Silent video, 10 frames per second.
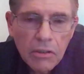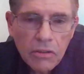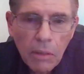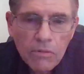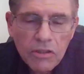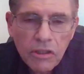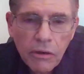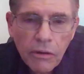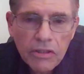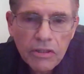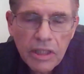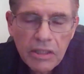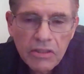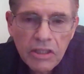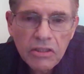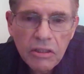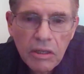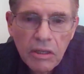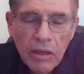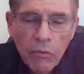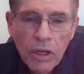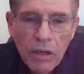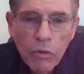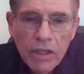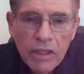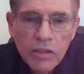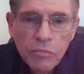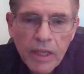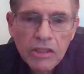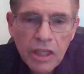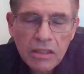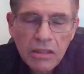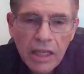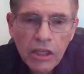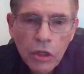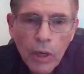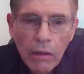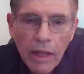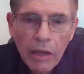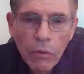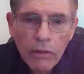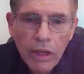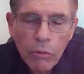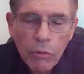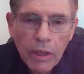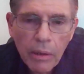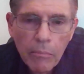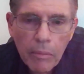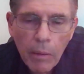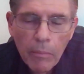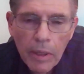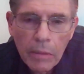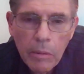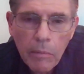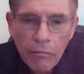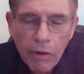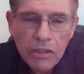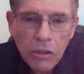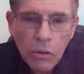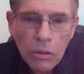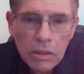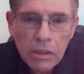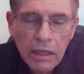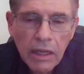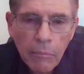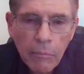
So I'm just curious, is this would, would this be just like ULA where there would be a, a minimum threshold and then